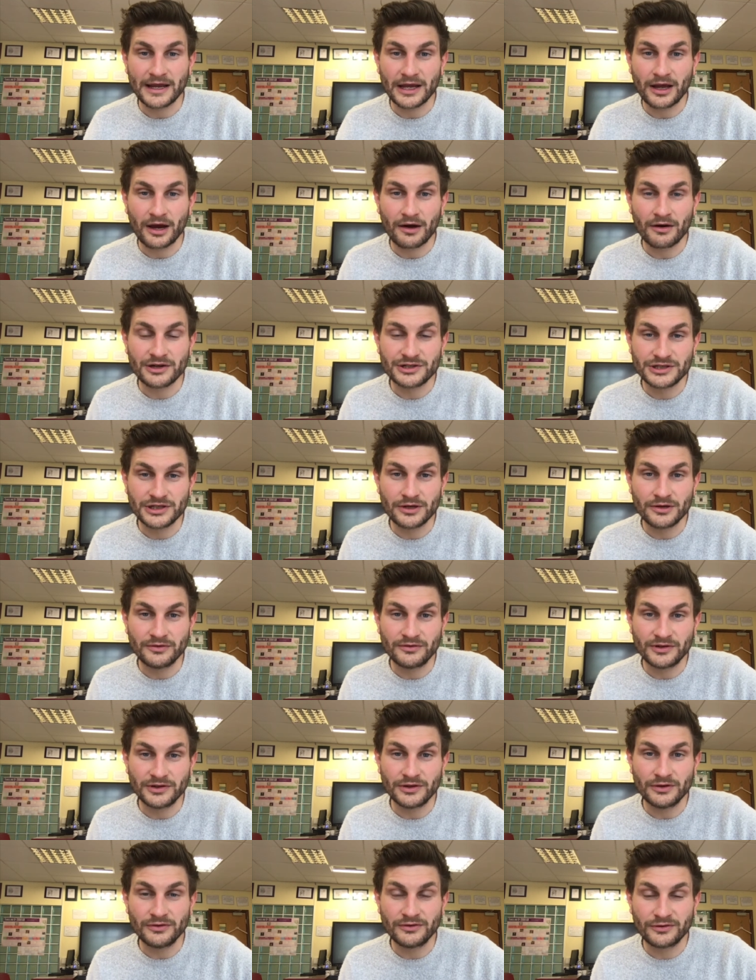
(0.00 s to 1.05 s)
encourage you
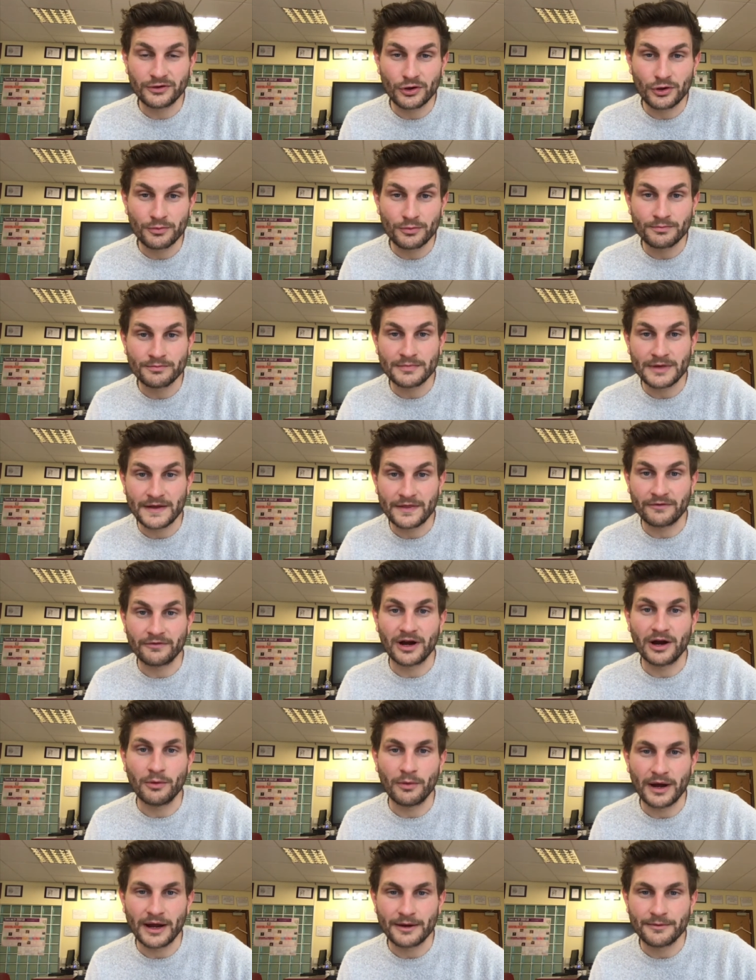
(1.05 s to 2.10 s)
to use Zoom in the
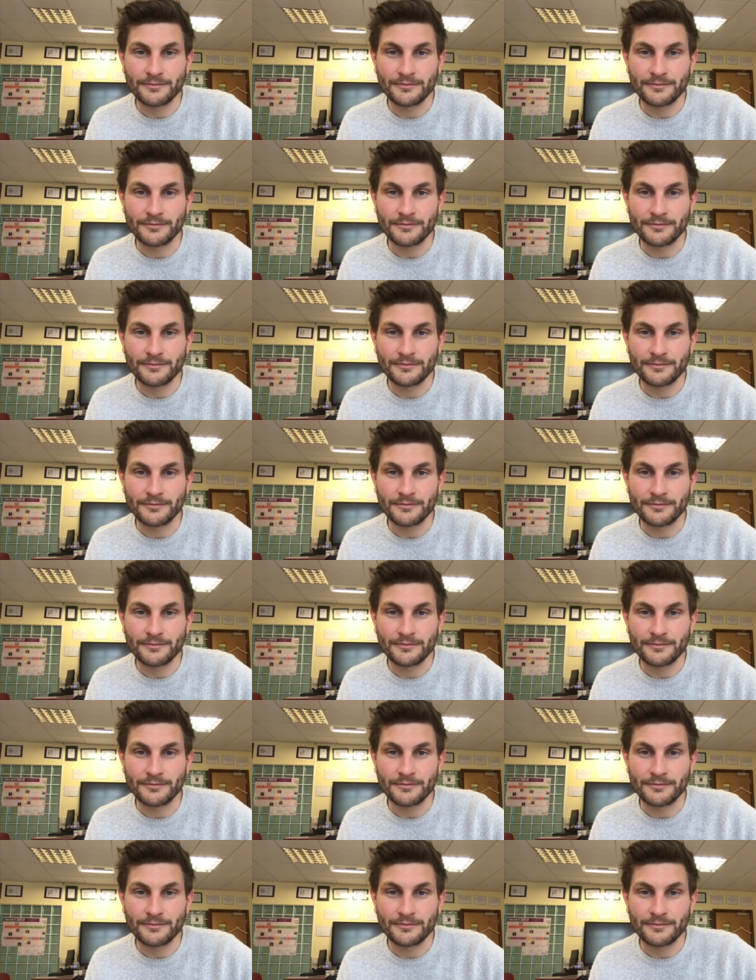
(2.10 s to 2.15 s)
right way.